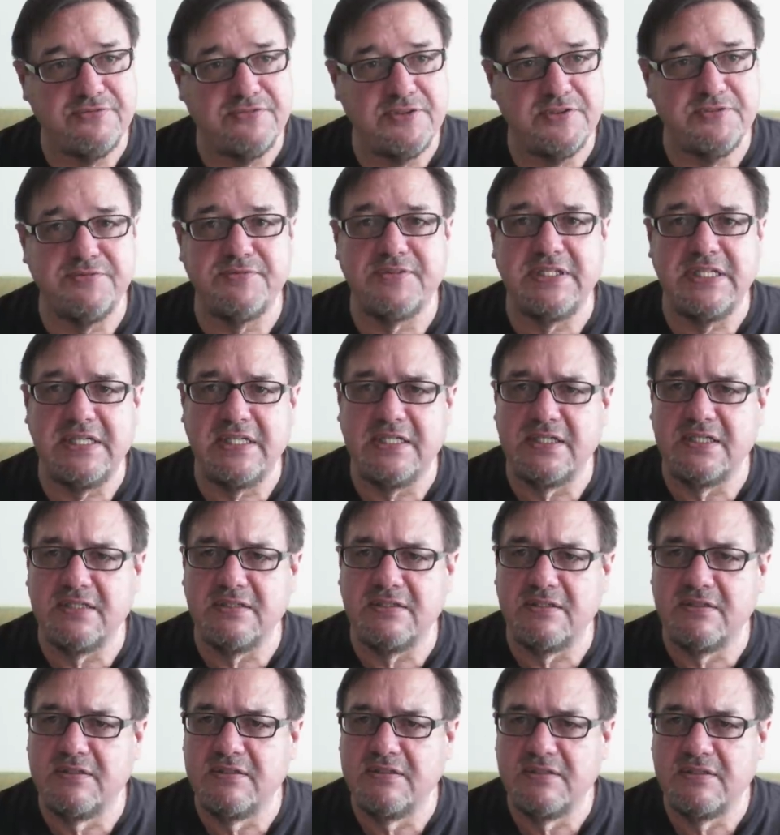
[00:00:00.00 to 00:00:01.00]

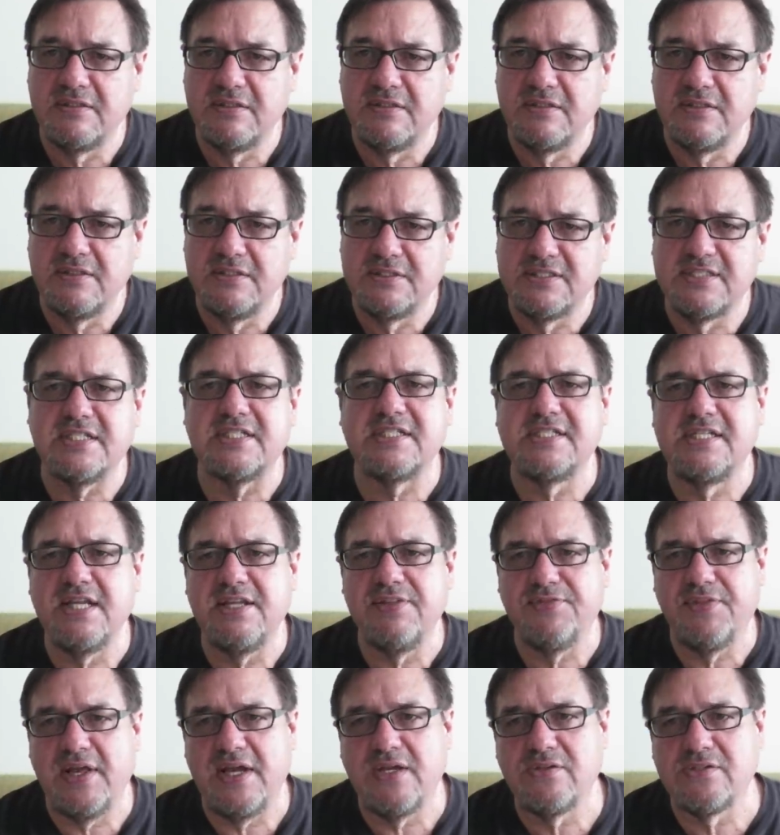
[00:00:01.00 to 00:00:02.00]
15,
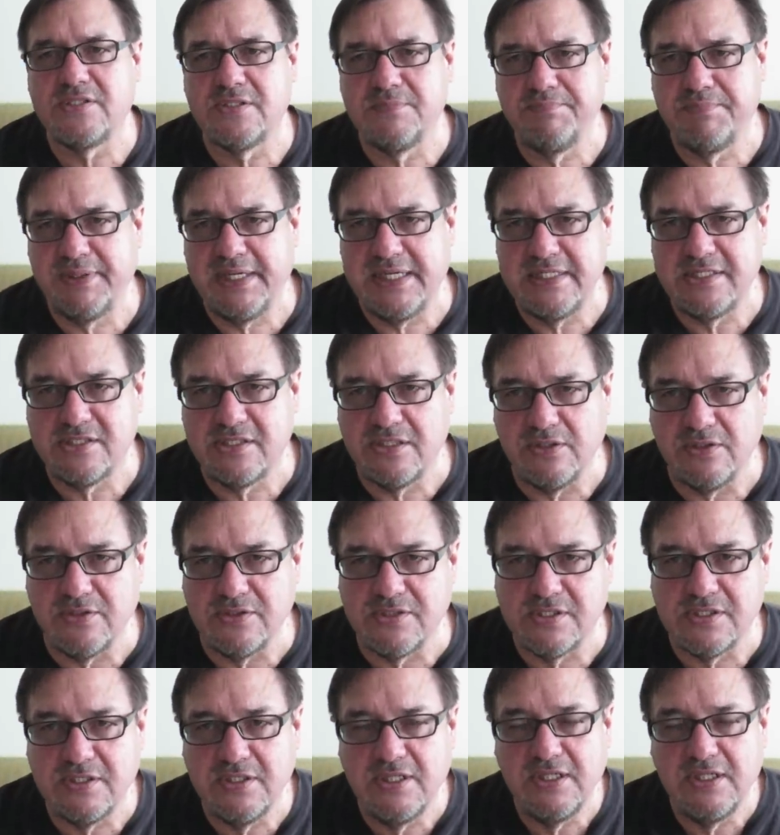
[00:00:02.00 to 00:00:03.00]
16,000 pesos,